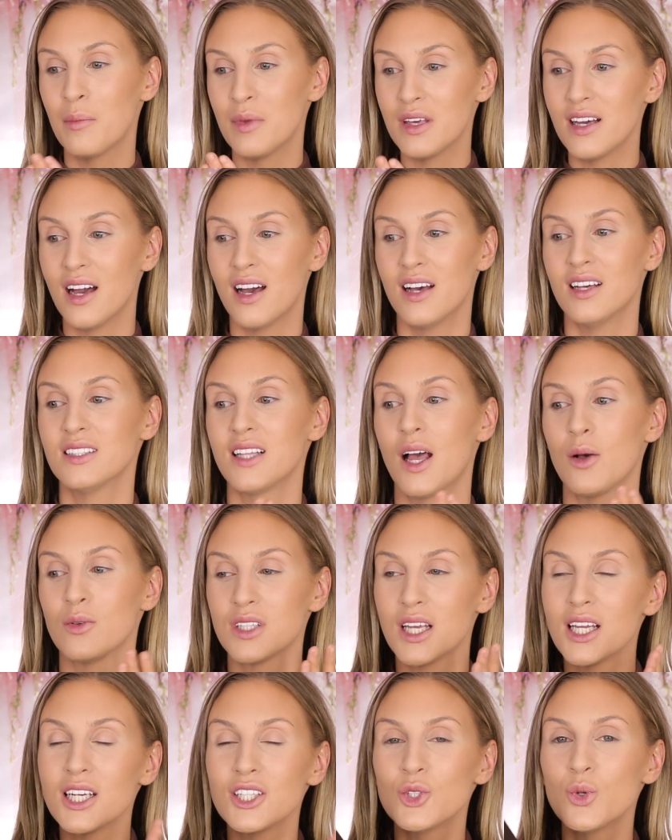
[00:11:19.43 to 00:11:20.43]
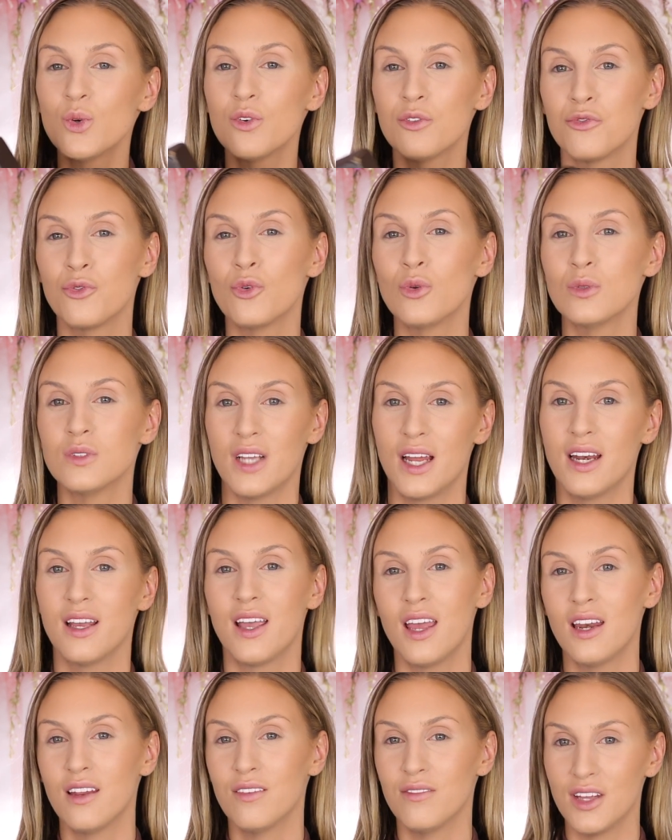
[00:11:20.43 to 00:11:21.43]
because I was gonna do a full
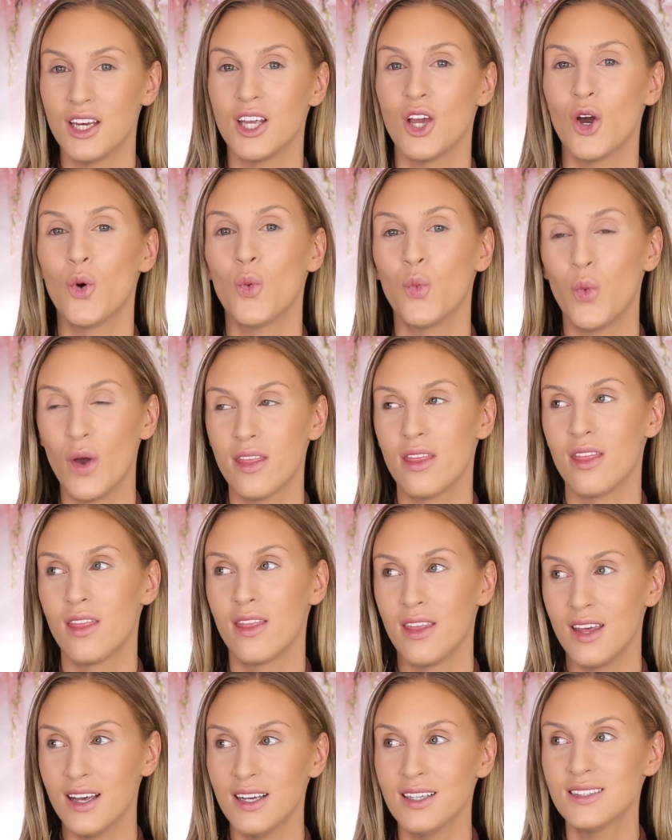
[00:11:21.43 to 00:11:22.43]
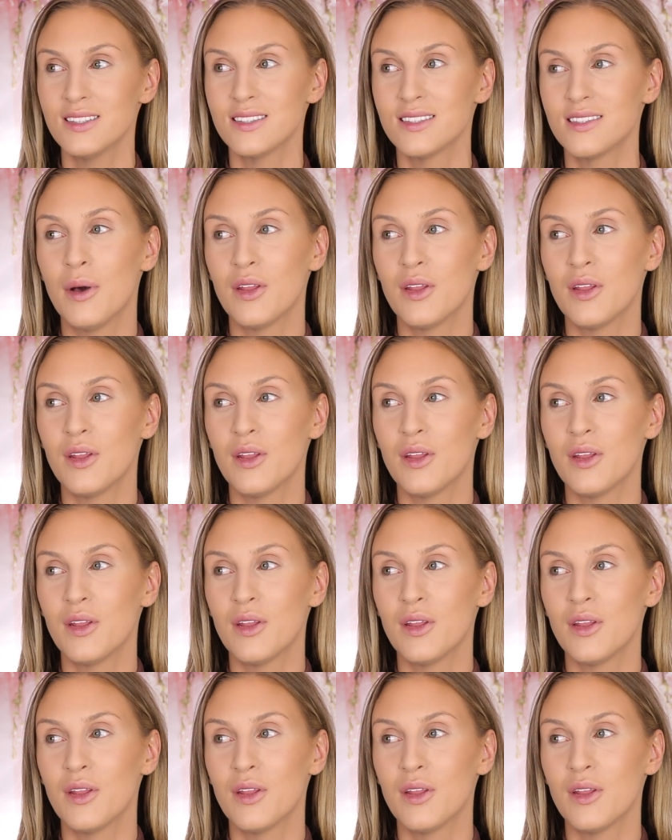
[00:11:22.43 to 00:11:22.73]
dedicated video with this,